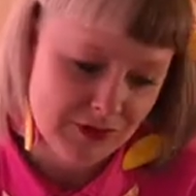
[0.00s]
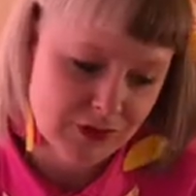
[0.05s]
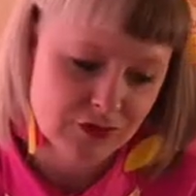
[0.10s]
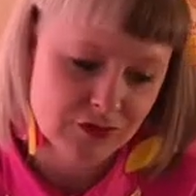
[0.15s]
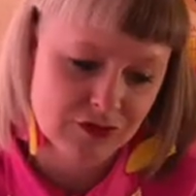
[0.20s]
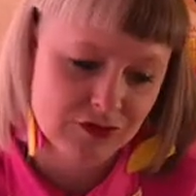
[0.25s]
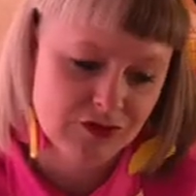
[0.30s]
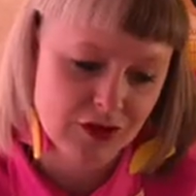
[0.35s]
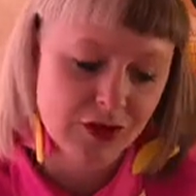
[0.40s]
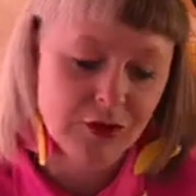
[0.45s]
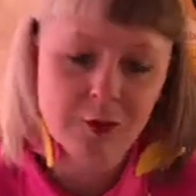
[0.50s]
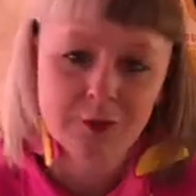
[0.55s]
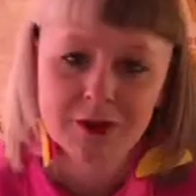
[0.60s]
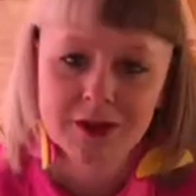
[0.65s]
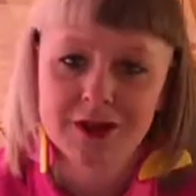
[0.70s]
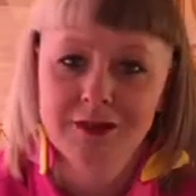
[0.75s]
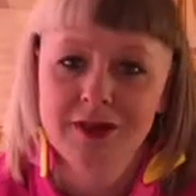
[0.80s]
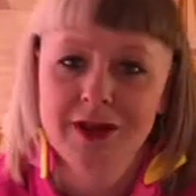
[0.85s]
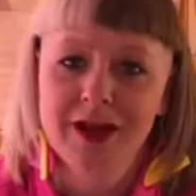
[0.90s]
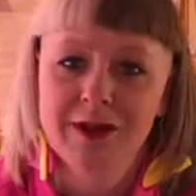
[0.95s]
just don't
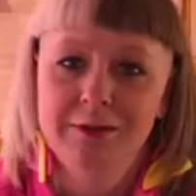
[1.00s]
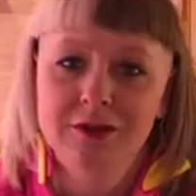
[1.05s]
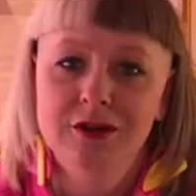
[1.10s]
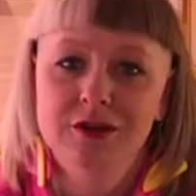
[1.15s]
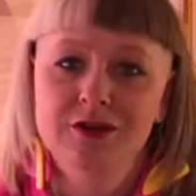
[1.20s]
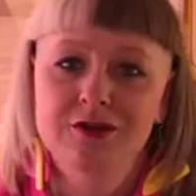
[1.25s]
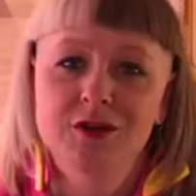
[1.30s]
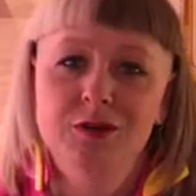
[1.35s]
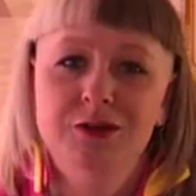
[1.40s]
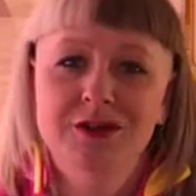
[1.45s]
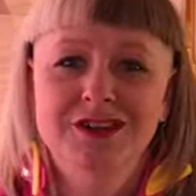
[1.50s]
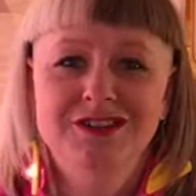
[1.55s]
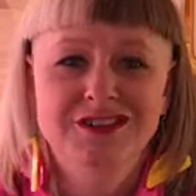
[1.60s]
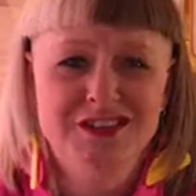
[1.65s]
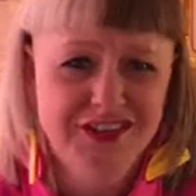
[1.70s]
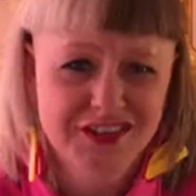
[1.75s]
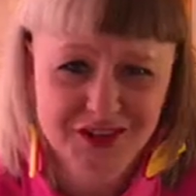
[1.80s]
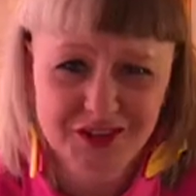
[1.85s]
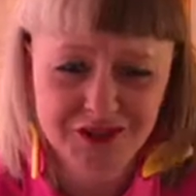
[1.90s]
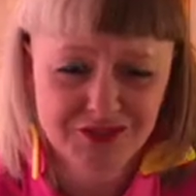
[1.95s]
want it there because you want to
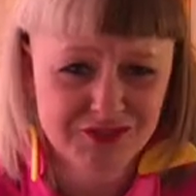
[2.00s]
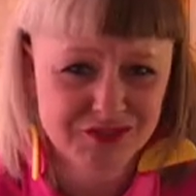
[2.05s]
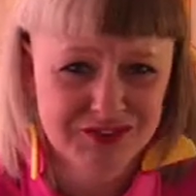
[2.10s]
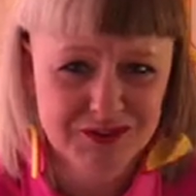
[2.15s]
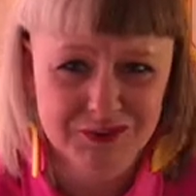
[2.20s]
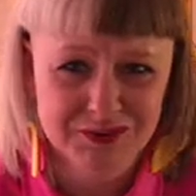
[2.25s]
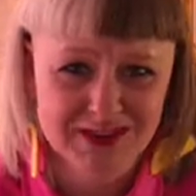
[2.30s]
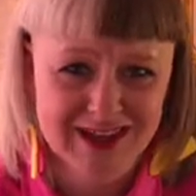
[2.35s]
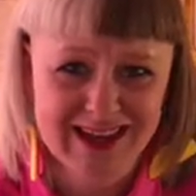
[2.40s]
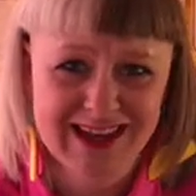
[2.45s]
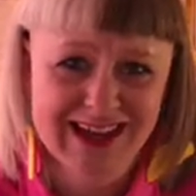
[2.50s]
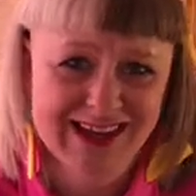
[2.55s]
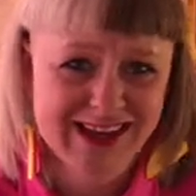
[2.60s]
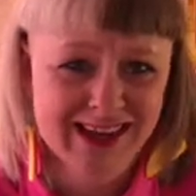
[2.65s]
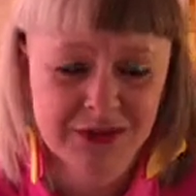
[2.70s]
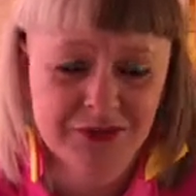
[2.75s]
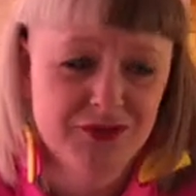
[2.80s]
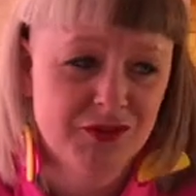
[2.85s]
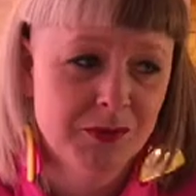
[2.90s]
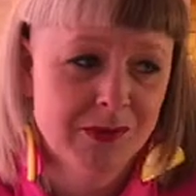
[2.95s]
turn off and you want to hang
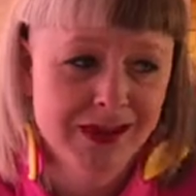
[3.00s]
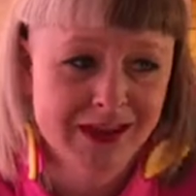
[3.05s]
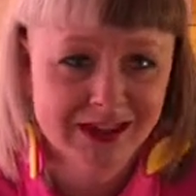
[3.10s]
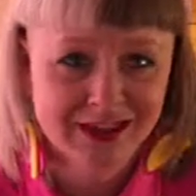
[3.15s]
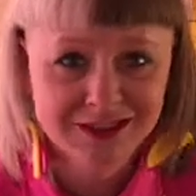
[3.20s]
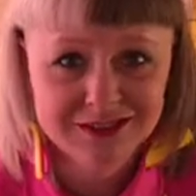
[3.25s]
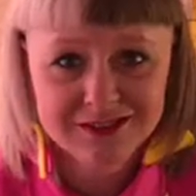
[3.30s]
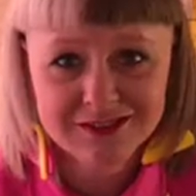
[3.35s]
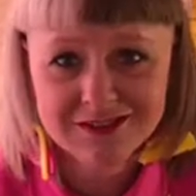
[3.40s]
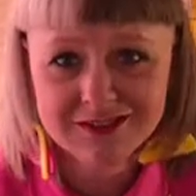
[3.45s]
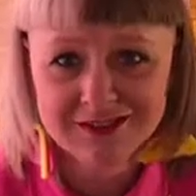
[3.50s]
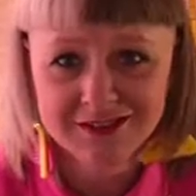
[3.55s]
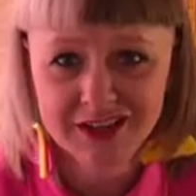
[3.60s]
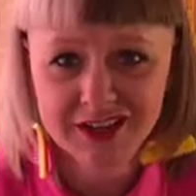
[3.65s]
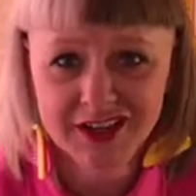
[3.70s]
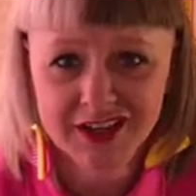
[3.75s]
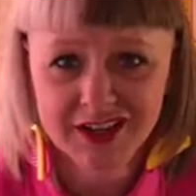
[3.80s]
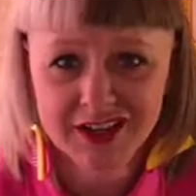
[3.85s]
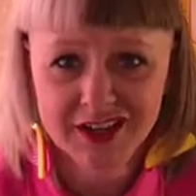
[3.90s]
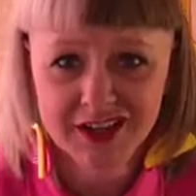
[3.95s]
out with your mates,
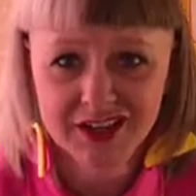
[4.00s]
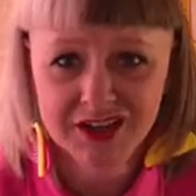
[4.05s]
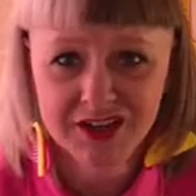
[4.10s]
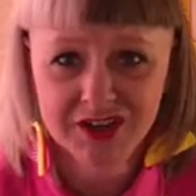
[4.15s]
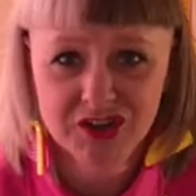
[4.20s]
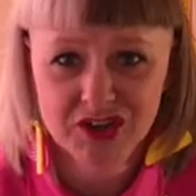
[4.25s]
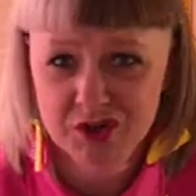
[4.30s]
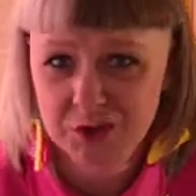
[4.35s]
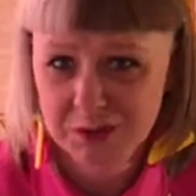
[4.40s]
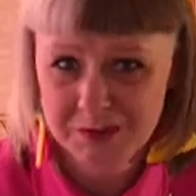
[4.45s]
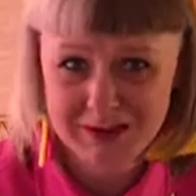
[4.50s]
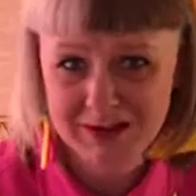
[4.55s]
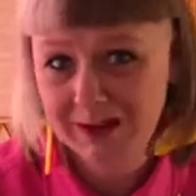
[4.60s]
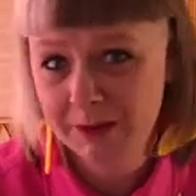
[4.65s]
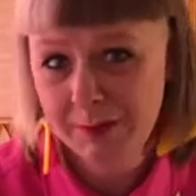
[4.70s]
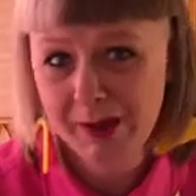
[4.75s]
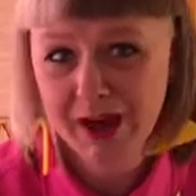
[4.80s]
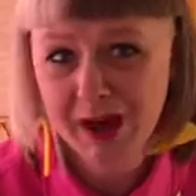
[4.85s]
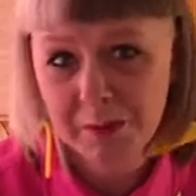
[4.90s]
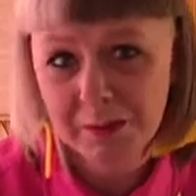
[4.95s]
you want to be in
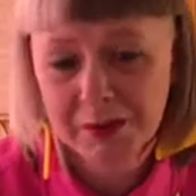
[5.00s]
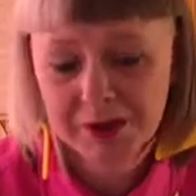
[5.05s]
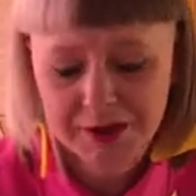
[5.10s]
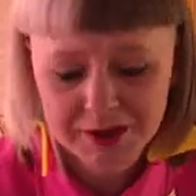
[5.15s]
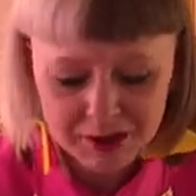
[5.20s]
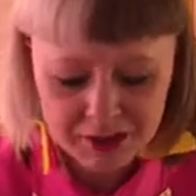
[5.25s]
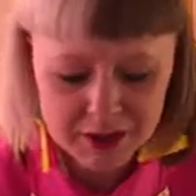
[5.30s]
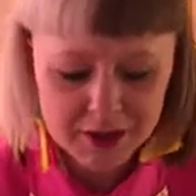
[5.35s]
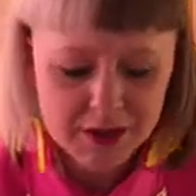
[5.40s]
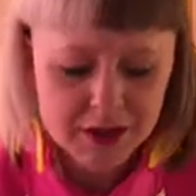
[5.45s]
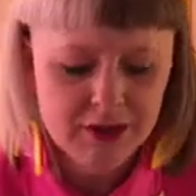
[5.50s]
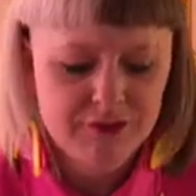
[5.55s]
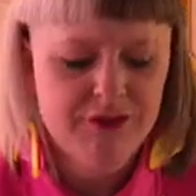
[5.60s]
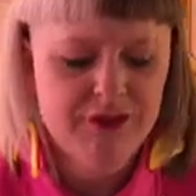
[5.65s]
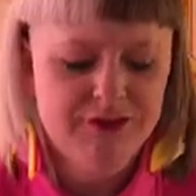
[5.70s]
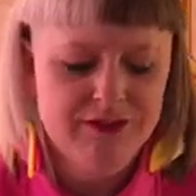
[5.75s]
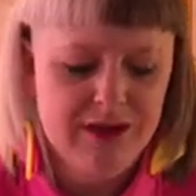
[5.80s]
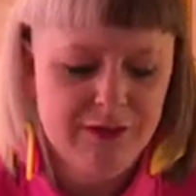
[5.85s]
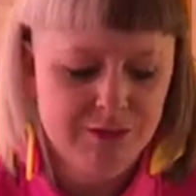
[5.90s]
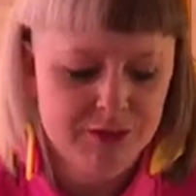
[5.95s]
the pub
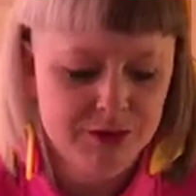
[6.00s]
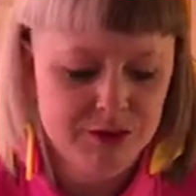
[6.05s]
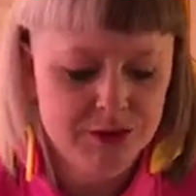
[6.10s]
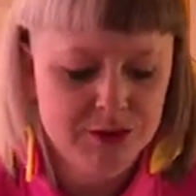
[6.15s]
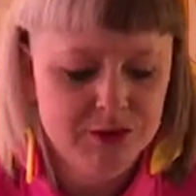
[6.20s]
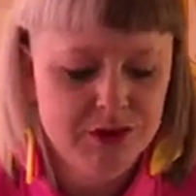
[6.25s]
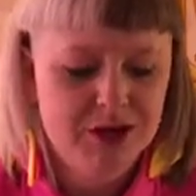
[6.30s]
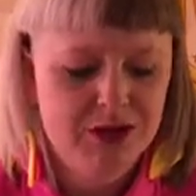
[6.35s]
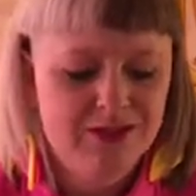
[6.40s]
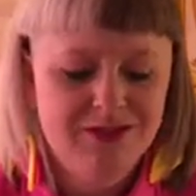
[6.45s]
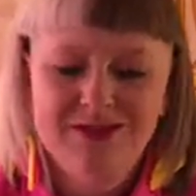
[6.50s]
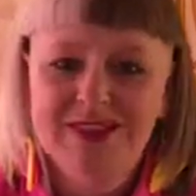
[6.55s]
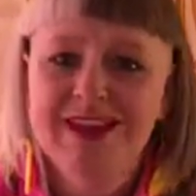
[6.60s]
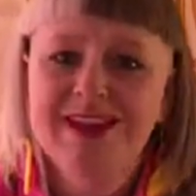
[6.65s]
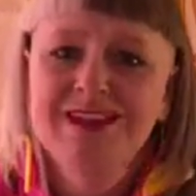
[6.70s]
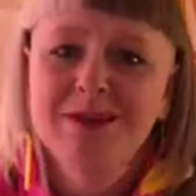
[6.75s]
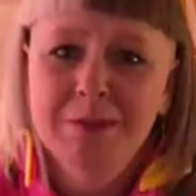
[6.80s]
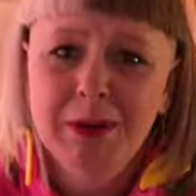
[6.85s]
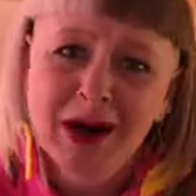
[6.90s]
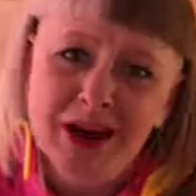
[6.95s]
for example,
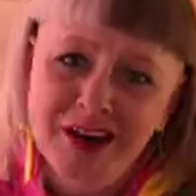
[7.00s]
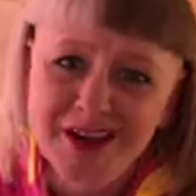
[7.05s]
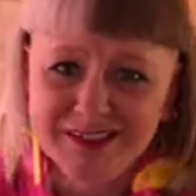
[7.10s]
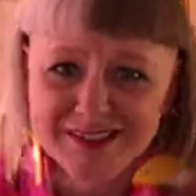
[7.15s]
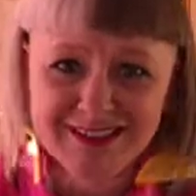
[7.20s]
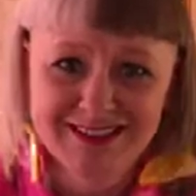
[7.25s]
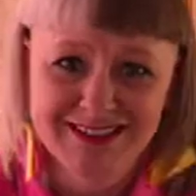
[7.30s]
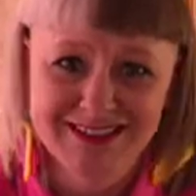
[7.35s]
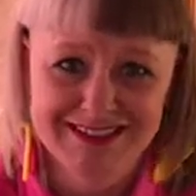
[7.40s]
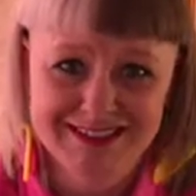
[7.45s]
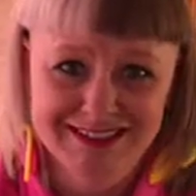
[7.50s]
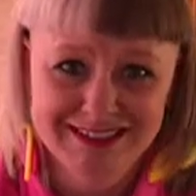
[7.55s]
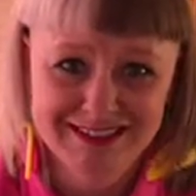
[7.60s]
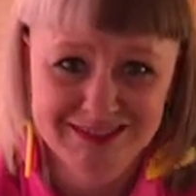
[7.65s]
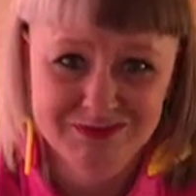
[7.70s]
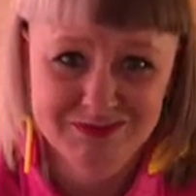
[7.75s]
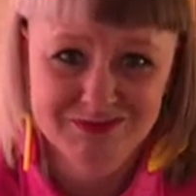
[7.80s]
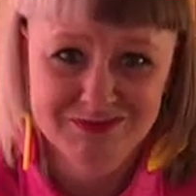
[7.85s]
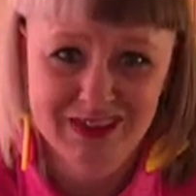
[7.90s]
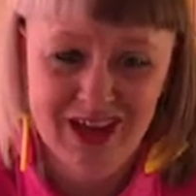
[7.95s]
then you park that
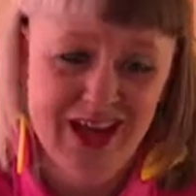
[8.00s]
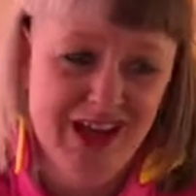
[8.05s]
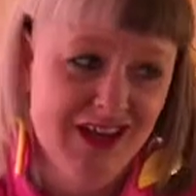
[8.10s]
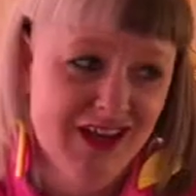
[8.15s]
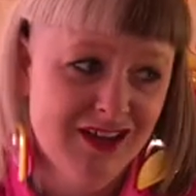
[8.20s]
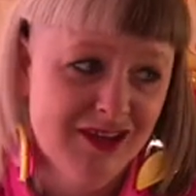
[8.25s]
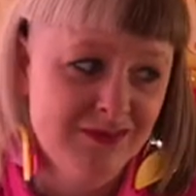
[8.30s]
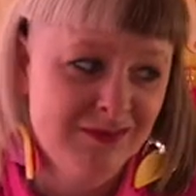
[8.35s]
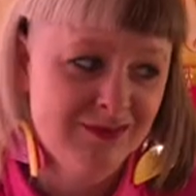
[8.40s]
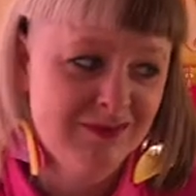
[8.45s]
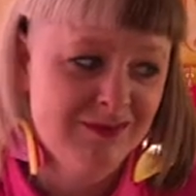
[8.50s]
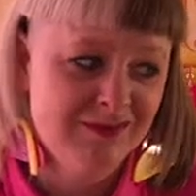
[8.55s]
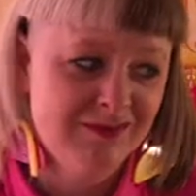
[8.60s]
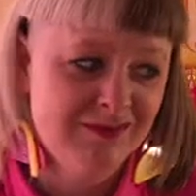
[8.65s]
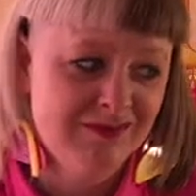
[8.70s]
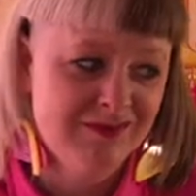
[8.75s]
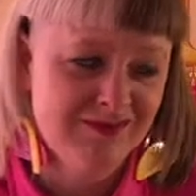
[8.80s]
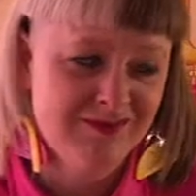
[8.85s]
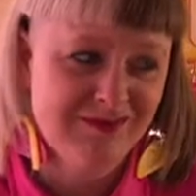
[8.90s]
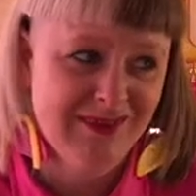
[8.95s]
idea
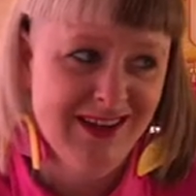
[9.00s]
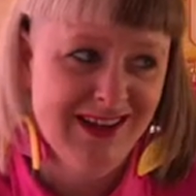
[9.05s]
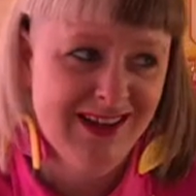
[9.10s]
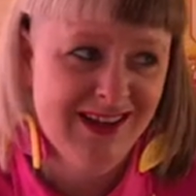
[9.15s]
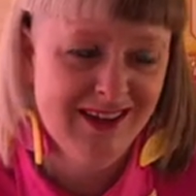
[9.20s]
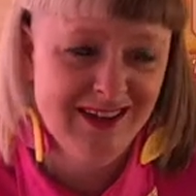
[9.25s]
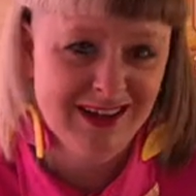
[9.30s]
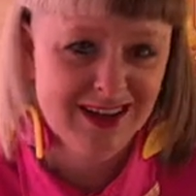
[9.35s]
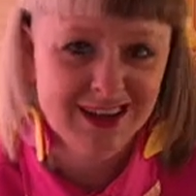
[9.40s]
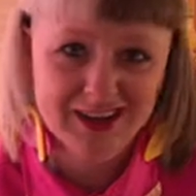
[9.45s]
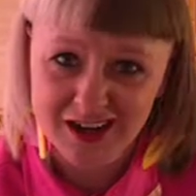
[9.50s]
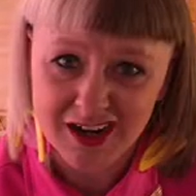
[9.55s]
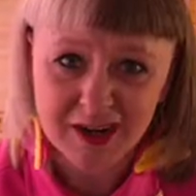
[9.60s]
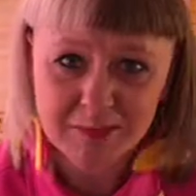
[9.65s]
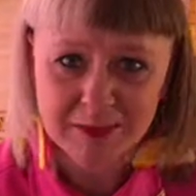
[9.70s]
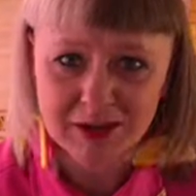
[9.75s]
in like a car